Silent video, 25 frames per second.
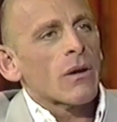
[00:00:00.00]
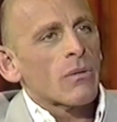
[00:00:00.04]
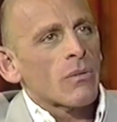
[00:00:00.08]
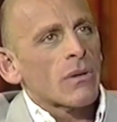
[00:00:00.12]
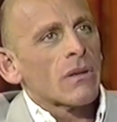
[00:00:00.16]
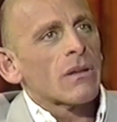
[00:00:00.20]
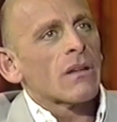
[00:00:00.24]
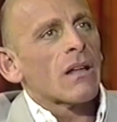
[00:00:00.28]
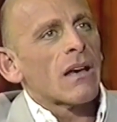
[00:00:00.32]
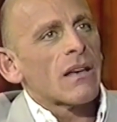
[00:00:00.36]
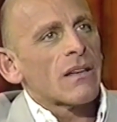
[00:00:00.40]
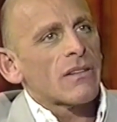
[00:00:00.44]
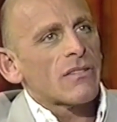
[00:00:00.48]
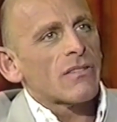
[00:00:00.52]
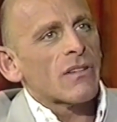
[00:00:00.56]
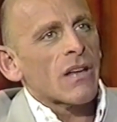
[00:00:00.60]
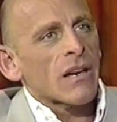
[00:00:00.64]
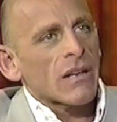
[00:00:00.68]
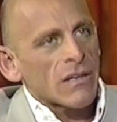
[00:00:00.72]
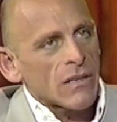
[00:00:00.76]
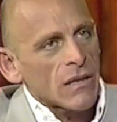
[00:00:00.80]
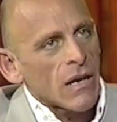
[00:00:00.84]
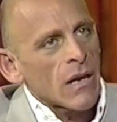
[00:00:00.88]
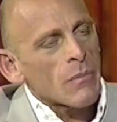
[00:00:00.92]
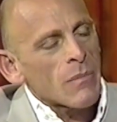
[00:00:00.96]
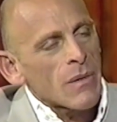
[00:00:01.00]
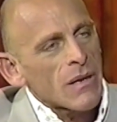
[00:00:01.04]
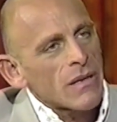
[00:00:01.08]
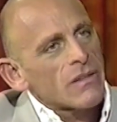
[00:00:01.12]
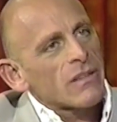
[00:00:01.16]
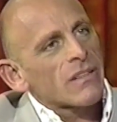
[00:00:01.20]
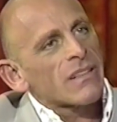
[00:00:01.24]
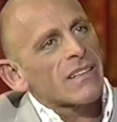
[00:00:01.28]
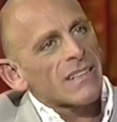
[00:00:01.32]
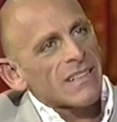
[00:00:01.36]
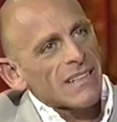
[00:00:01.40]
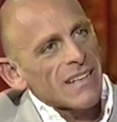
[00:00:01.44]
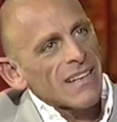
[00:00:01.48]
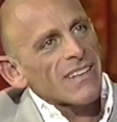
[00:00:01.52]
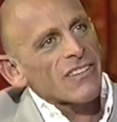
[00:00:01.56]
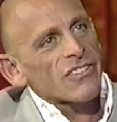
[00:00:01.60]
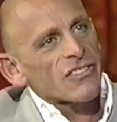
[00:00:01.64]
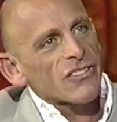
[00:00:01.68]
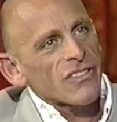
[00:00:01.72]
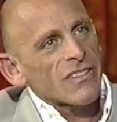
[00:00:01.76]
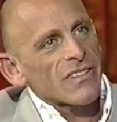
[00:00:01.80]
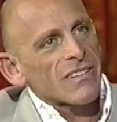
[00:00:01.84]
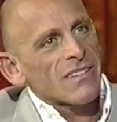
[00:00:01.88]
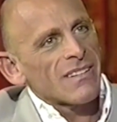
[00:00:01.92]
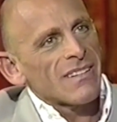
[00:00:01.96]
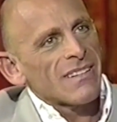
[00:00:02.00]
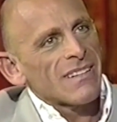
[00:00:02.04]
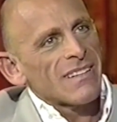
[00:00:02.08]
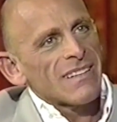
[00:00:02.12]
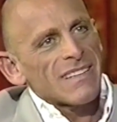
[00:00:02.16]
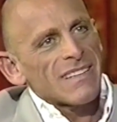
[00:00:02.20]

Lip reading: I realized I made the connection.